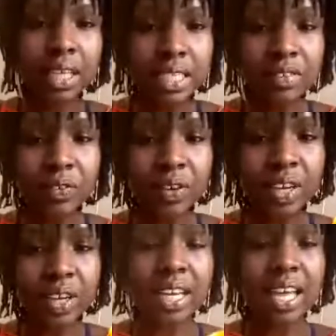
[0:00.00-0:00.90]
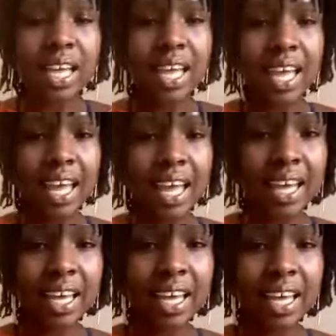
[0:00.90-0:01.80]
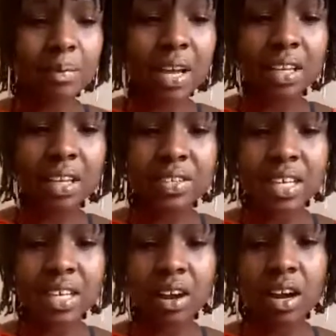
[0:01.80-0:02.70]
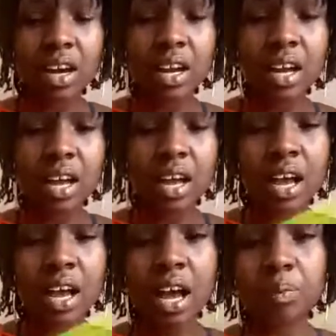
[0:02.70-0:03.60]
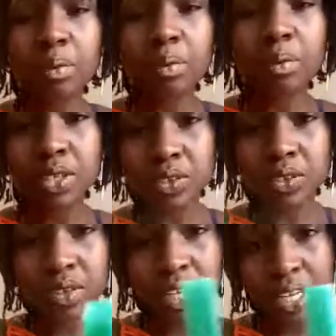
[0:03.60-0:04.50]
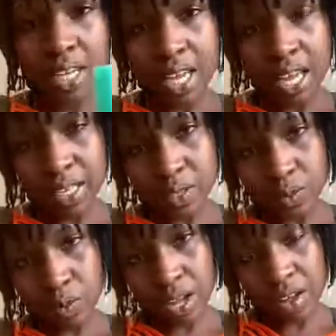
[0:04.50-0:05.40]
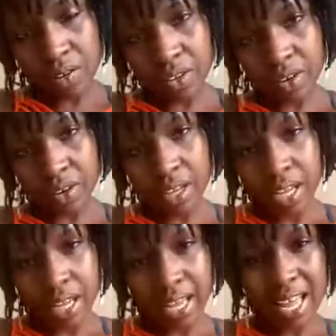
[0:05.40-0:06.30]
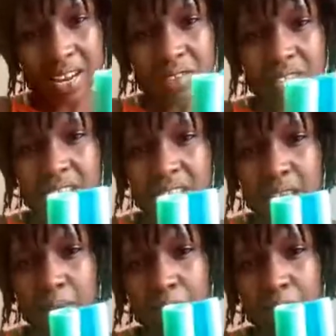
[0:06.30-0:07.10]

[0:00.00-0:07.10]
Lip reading: different and some colors that are complementary as well, that are kind of in the same